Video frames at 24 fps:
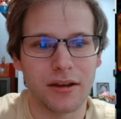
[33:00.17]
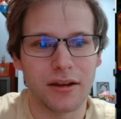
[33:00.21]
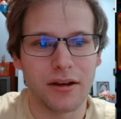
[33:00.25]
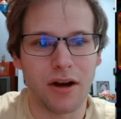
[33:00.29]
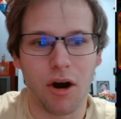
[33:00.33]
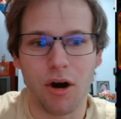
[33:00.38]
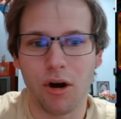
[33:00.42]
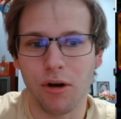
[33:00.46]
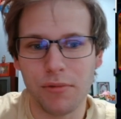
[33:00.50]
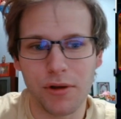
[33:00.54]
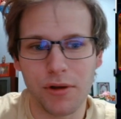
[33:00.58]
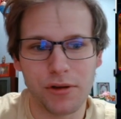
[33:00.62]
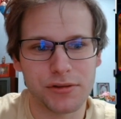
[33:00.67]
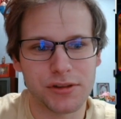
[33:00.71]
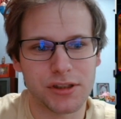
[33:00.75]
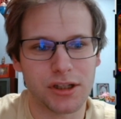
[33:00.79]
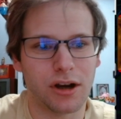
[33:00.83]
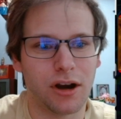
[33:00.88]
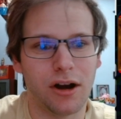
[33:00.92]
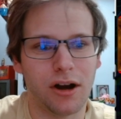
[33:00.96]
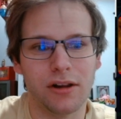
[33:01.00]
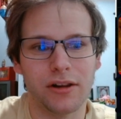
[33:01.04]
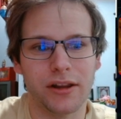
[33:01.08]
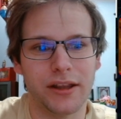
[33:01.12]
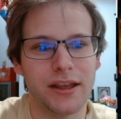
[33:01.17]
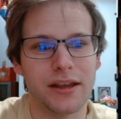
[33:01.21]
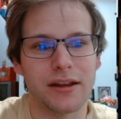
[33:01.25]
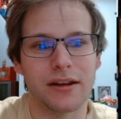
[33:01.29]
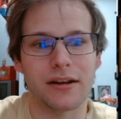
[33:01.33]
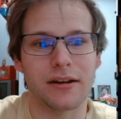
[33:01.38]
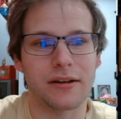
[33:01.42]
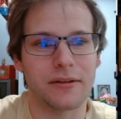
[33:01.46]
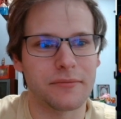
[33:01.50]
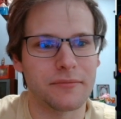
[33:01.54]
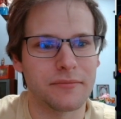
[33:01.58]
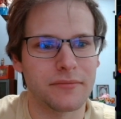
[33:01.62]
almost all
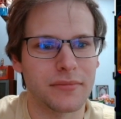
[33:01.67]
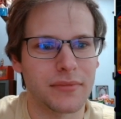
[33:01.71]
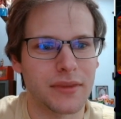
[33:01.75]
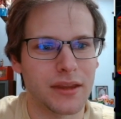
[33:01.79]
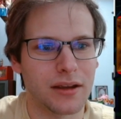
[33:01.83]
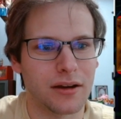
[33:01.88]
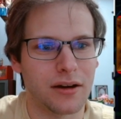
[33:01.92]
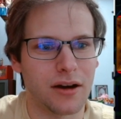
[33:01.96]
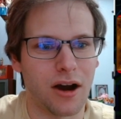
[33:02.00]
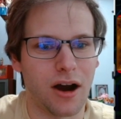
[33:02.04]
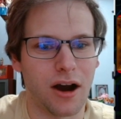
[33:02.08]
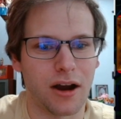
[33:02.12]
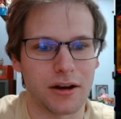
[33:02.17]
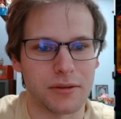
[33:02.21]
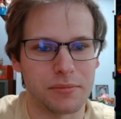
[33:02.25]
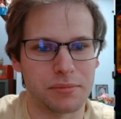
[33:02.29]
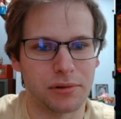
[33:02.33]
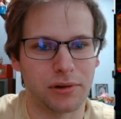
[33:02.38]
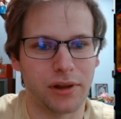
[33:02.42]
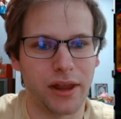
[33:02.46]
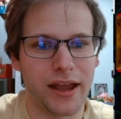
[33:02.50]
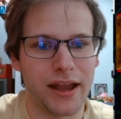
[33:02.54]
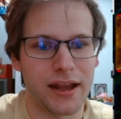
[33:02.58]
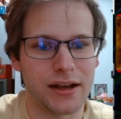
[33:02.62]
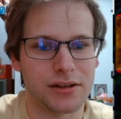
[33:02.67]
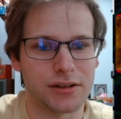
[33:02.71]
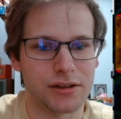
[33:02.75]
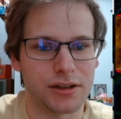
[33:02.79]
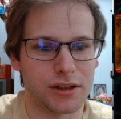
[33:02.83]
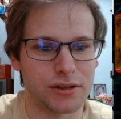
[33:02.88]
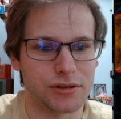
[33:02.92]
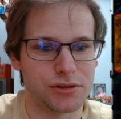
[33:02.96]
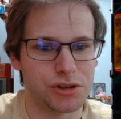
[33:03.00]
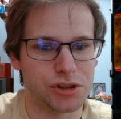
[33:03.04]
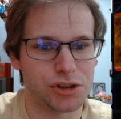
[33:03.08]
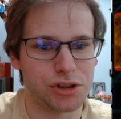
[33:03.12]
in on a play to
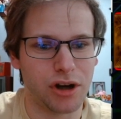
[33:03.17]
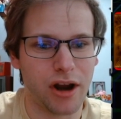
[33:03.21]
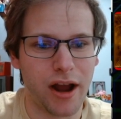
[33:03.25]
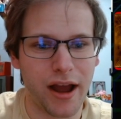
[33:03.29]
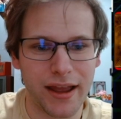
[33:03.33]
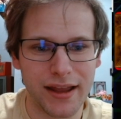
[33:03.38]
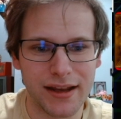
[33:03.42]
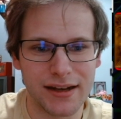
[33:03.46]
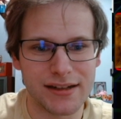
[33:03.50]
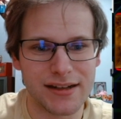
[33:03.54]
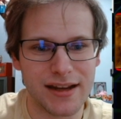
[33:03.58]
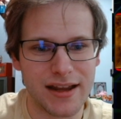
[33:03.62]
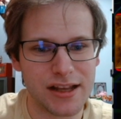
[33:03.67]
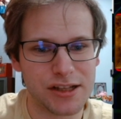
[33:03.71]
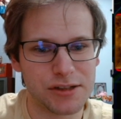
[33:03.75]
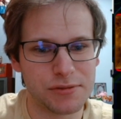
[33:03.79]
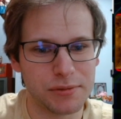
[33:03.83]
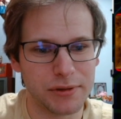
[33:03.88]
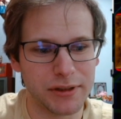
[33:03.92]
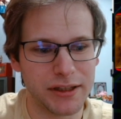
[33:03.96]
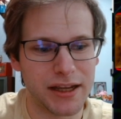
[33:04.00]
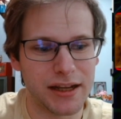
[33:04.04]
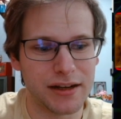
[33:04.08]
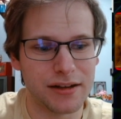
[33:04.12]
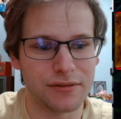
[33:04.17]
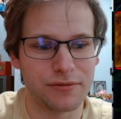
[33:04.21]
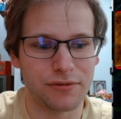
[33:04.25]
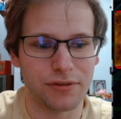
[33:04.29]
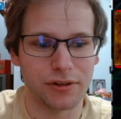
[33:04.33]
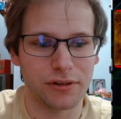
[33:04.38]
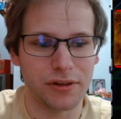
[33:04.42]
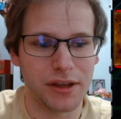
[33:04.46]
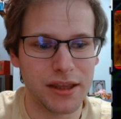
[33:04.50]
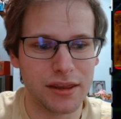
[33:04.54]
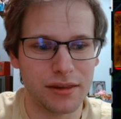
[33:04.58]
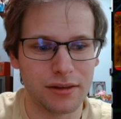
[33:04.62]
try and desperately hit in for
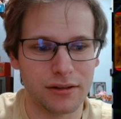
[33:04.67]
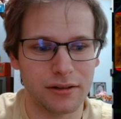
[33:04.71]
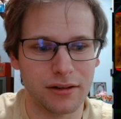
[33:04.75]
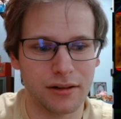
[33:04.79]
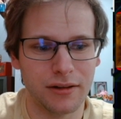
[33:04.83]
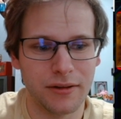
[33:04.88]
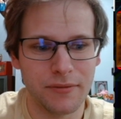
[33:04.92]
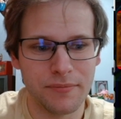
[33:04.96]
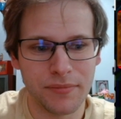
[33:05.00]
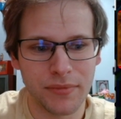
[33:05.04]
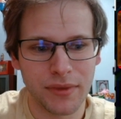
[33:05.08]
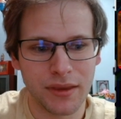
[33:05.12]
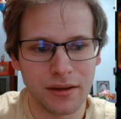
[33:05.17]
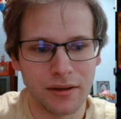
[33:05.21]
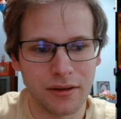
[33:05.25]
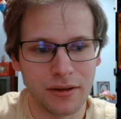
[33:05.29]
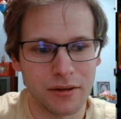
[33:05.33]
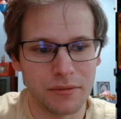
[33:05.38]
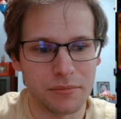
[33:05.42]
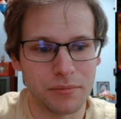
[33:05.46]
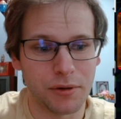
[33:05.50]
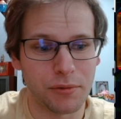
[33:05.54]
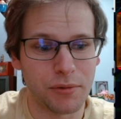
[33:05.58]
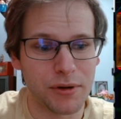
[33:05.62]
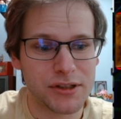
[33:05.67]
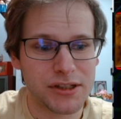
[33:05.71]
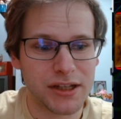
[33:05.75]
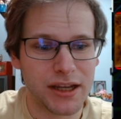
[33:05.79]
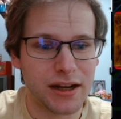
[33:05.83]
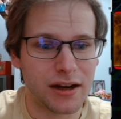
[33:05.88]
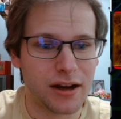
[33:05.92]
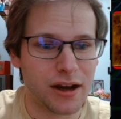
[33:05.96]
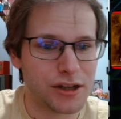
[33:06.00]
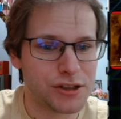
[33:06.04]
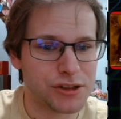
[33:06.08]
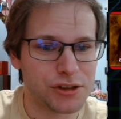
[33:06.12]
lethal. But once again,
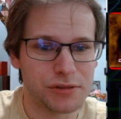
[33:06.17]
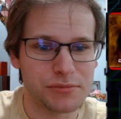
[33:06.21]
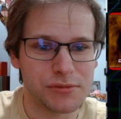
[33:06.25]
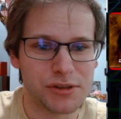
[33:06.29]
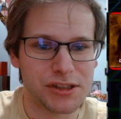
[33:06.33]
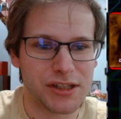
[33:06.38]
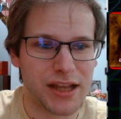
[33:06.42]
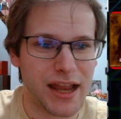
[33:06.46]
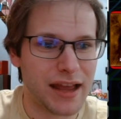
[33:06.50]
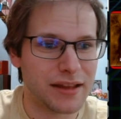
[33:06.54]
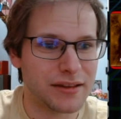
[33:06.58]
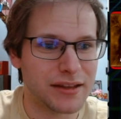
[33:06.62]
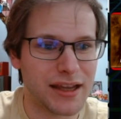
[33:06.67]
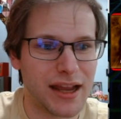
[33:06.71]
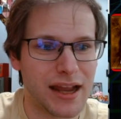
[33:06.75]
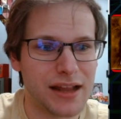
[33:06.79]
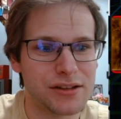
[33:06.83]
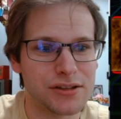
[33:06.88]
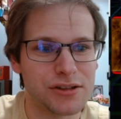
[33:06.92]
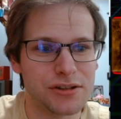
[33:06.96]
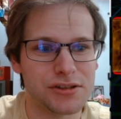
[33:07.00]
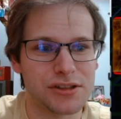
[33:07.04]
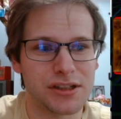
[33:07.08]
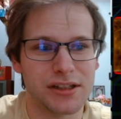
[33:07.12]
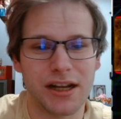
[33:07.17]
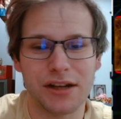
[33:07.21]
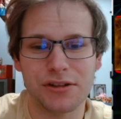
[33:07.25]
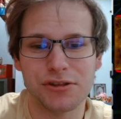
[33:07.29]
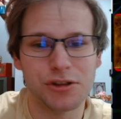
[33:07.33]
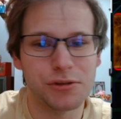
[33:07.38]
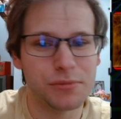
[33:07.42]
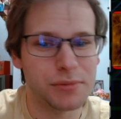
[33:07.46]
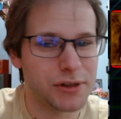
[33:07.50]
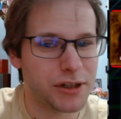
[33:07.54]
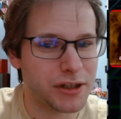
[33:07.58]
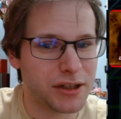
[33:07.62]
Ashram just had the answers, and now
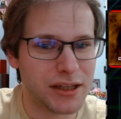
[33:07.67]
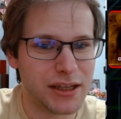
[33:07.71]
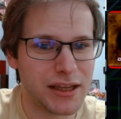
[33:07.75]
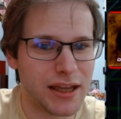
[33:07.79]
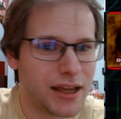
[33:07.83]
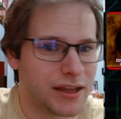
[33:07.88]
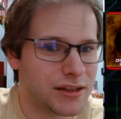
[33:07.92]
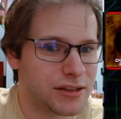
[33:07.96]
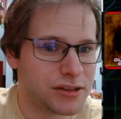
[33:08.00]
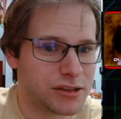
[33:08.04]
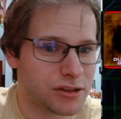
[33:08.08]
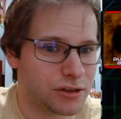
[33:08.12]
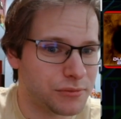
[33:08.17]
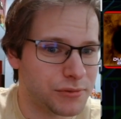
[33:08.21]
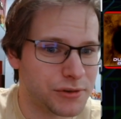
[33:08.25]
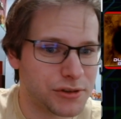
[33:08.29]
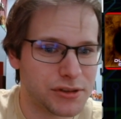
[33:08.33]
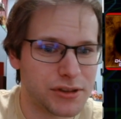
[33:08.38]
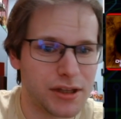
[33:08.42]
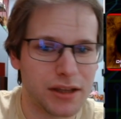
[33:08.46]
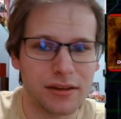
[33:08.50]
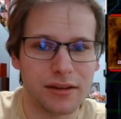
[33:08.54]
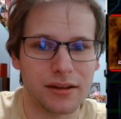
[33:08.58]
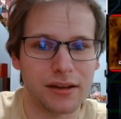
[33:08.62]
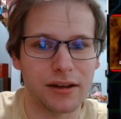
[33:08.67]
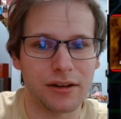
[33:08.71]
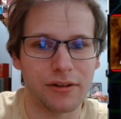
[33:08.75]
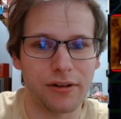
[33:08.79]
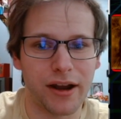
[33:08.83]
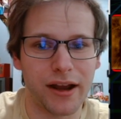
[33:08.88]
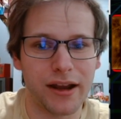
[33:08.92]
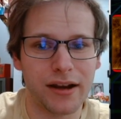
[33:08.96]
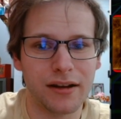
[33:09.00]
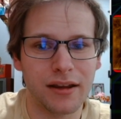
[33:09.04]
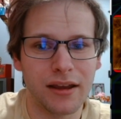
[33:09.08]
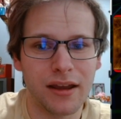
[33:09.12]
Super Ducky has almost nothing,
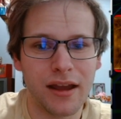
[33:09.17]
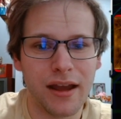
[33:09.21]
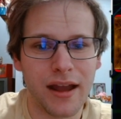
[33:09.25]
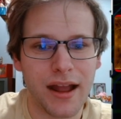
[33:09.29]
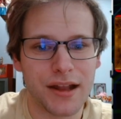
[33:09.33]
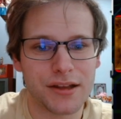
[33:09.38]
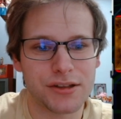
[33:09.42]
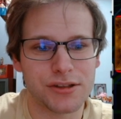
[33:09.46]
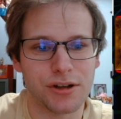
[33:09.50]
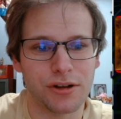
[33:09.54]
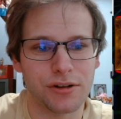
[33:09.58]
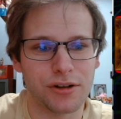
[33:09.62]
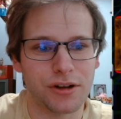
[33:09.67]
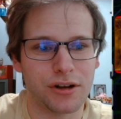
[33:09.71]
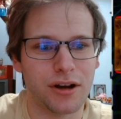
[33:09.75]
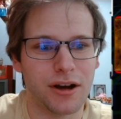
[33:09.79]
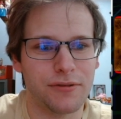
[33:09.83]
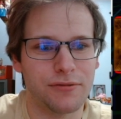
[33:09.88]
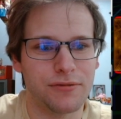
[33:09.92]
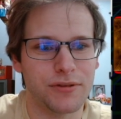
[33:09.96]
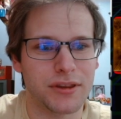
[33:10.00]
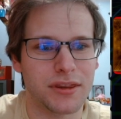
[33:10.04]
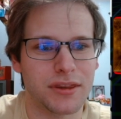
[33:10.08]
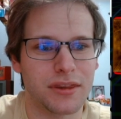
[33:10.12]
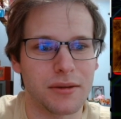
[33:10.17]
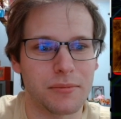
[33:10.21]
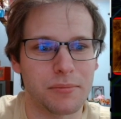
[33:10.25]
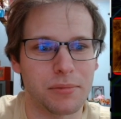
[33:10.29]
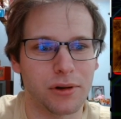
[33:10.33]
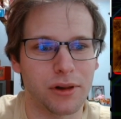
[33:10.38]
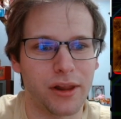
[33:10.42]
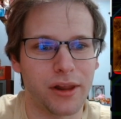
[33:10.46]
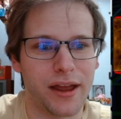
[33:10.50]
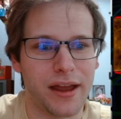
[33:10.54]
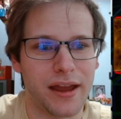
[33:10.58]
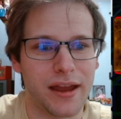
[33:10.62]
right? It started off with the
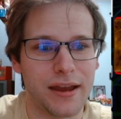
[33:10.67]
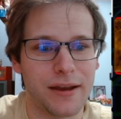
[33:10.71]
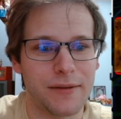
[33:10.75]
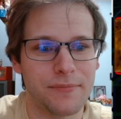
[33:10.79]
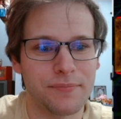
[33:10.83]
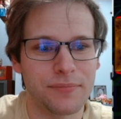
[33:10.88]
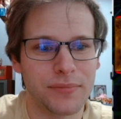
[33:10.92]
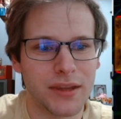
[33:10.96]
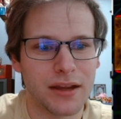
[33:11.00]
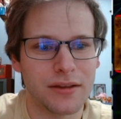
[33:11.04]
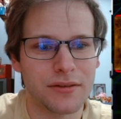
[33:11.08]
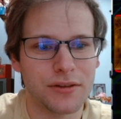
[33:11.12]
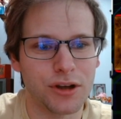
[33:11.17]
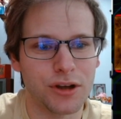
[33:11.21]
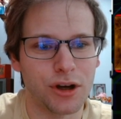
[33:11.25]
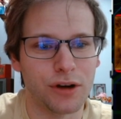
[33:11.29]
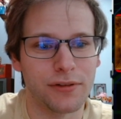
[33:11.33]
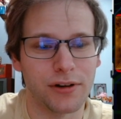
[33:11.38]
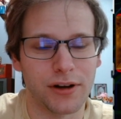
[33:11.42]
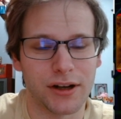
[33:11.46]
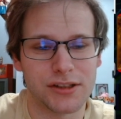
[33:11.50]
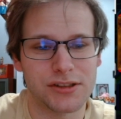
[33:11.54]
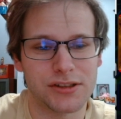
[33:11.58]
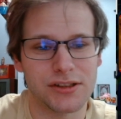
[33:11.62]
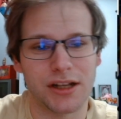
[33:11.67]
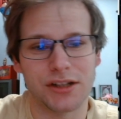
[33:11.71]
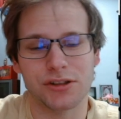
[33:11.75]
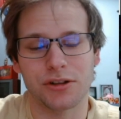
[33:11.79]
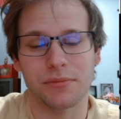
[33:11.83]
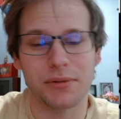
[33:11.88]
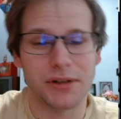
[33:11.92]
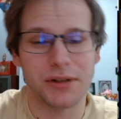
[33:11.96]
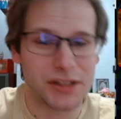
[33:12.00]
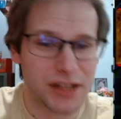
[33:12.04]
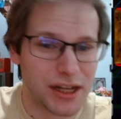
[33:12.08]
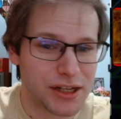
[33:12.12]
play, the overextension, or
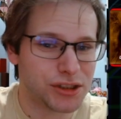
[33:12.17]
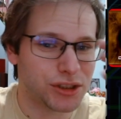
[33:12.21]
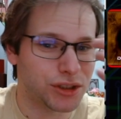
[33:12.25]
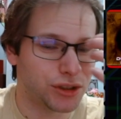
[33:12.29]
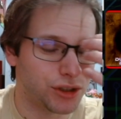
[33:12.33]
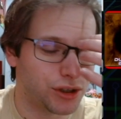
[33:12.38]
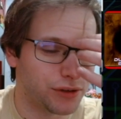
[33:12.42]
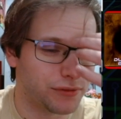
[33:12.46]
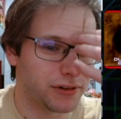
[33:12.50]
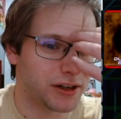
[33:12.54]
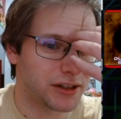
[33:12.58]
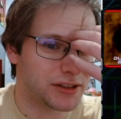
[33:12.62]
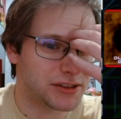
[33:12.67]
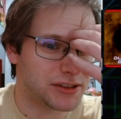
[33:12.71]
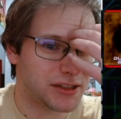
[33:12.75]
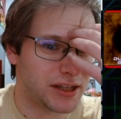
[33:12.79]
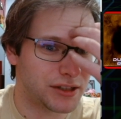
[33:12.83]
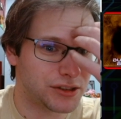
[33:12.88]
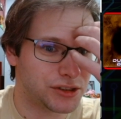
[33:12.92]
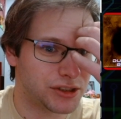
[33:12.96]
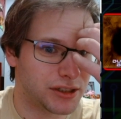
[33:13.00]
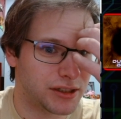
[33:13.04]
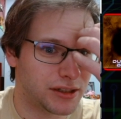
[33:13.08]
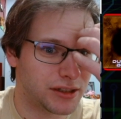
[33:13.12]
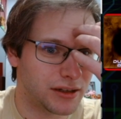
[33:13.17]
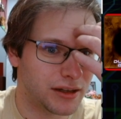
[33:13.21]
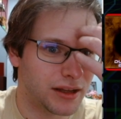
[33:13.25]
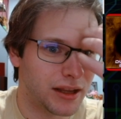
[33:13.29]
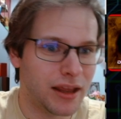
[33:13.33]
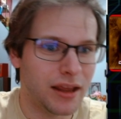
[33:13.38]
potential overextension